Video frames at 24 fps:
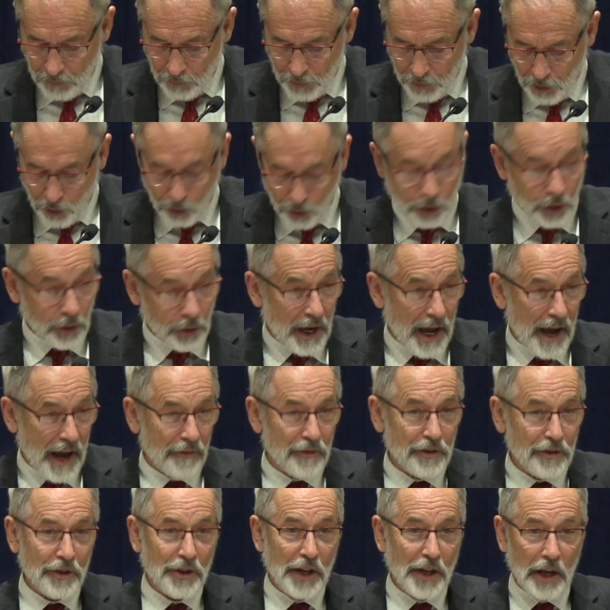We also
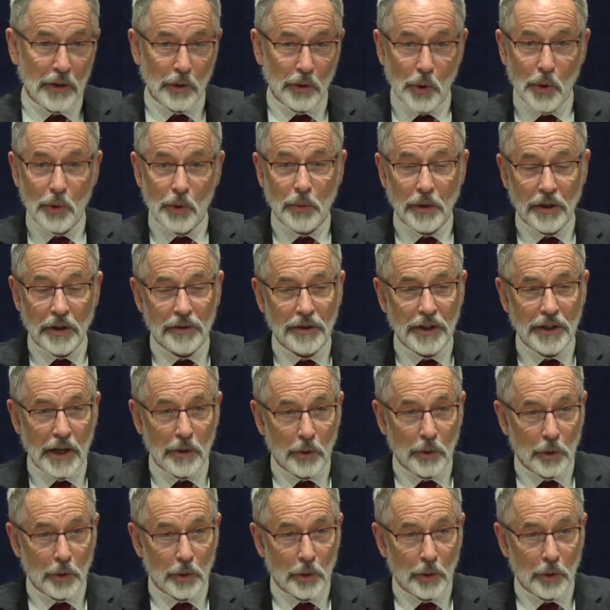have St. Luke, we're St.